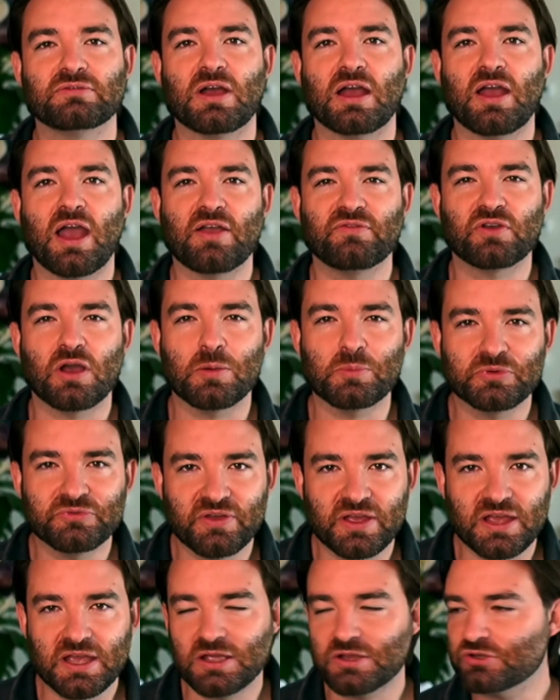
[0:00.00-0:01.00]
I've come of
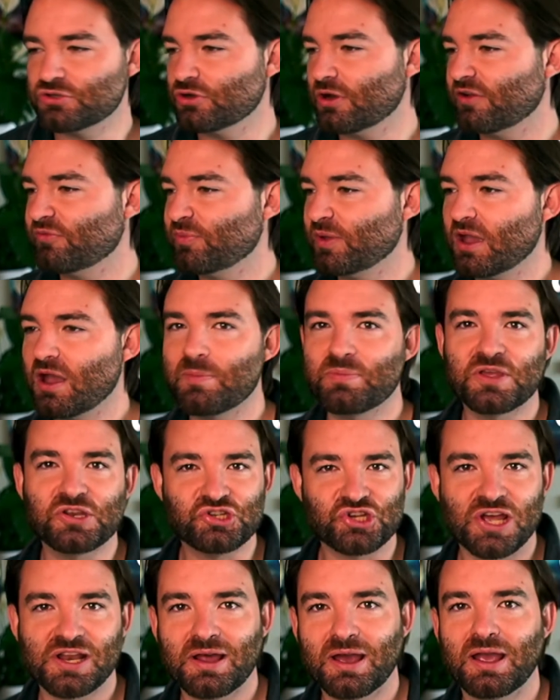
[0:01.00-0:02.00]
age, or I've become the
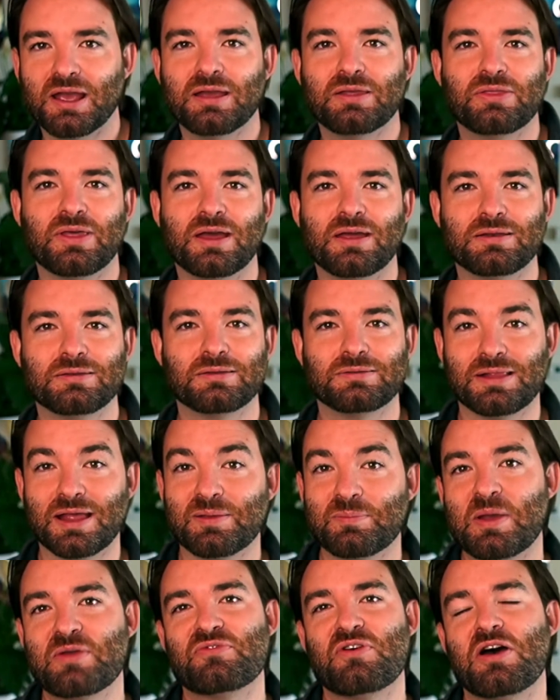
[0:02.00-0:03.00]
Jedi that, like
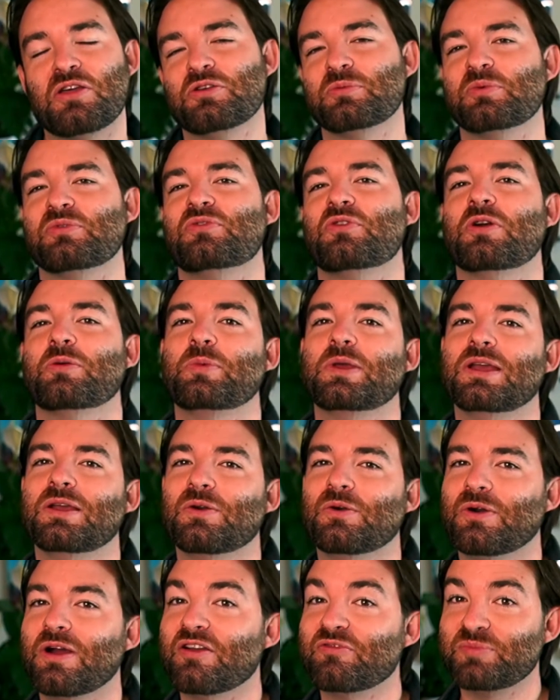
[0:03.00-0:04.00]
my father before me,
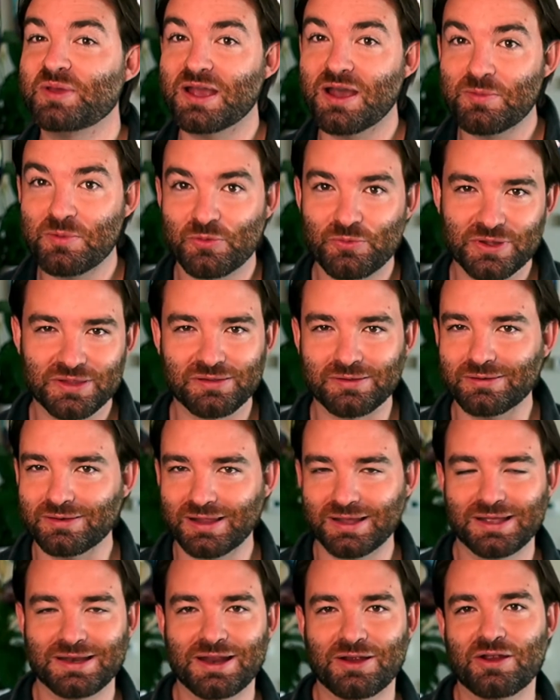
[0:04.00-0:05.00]
or I've become a wizard
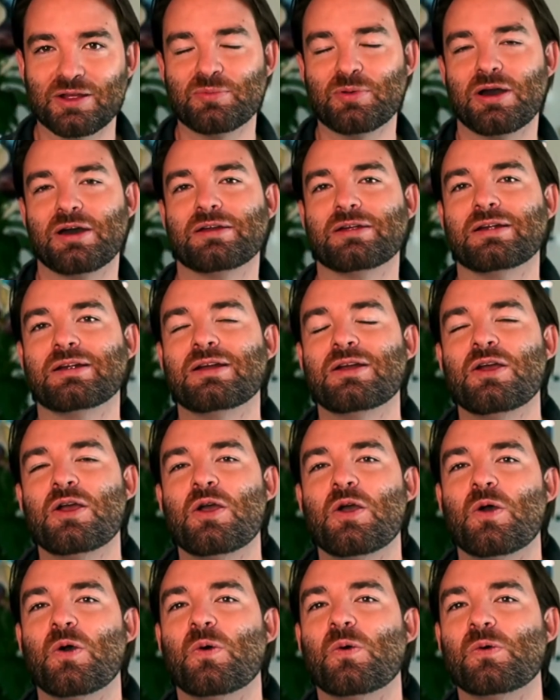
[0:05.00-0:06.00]
like in Harry Potter.
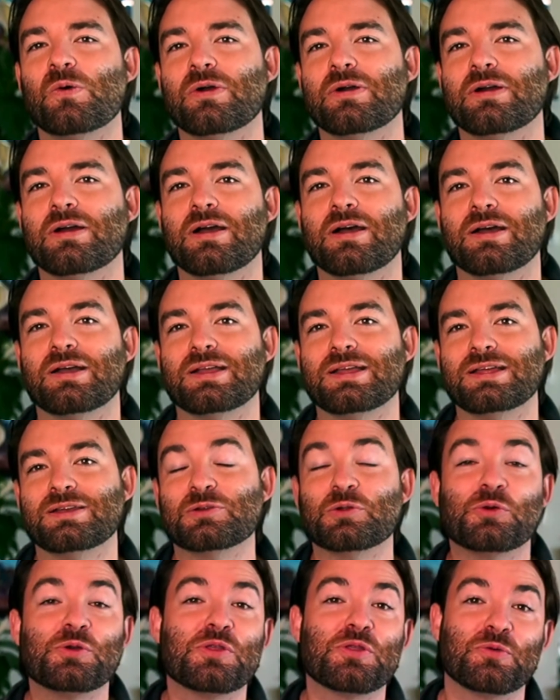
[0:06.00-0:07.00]
Or in
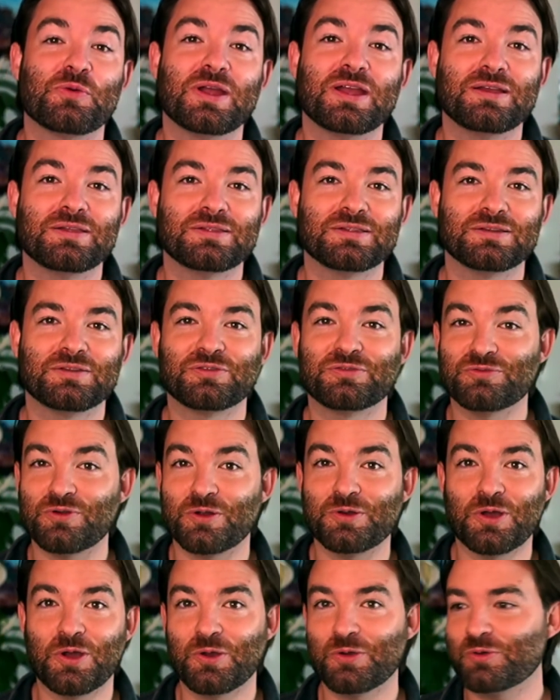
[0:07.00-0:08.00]
Lord of the Rings, it's
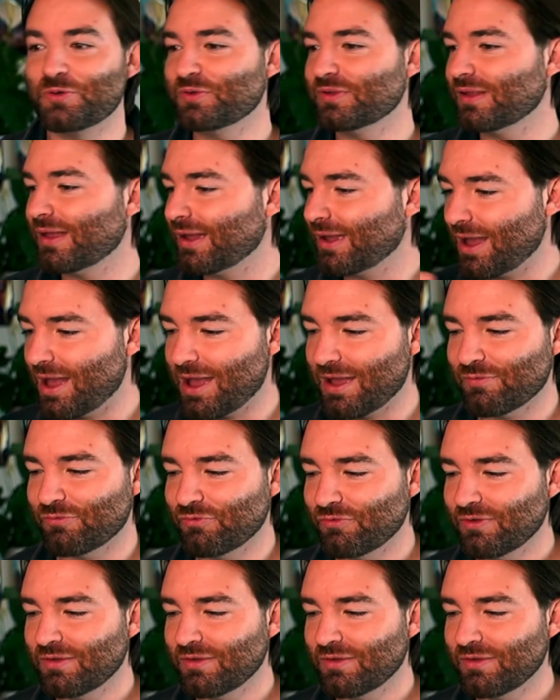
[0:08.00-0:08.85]
Frodo who's like, I've